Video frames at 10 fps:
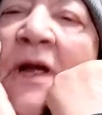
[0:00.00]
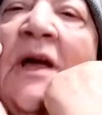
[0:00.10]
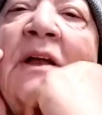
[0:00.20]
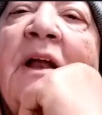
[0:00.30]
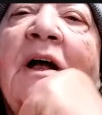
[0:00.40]

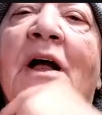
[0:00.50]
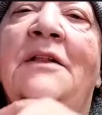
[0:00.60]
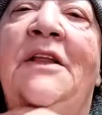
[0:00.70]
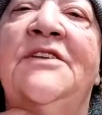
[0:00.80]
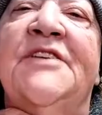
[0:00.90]
And uh,
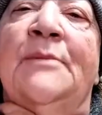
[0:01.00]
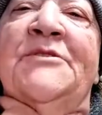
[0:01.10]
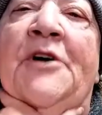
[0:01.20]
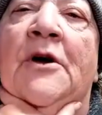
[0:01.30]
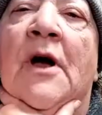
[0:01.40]
Lisa, I'm
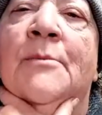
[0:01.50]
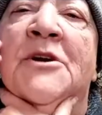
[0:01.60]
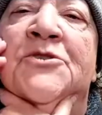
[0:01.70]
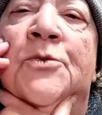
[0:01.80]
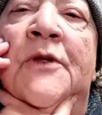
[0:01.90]
sorry, how
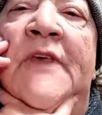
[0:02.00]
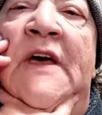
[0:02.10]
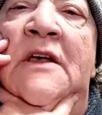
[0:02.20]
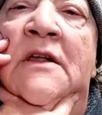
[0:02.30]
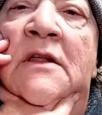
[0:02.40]
much were they?